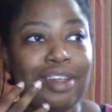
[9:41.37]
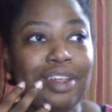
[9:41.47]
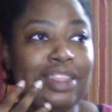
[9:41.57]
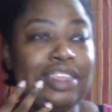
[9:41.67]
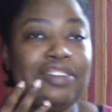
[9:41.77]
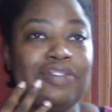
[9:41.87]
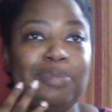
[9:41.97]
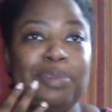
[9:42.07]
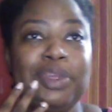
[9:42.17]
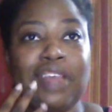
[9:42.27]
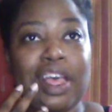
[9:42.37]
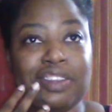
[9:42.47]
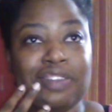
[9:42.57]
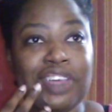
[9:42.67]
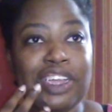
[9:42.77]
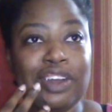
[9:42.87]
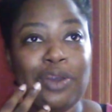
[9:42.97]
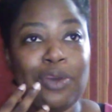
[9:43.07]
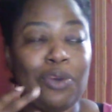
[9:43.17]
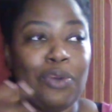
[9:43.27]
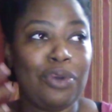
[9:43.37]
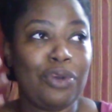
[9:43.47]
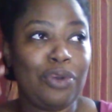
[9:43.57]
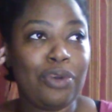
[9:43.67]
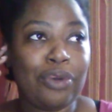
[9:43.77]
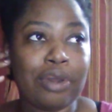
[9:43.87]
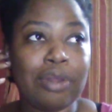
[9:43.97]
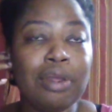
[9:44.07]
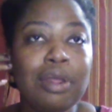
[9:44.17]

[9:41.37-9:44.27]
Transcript: Elizabeth Acevedo or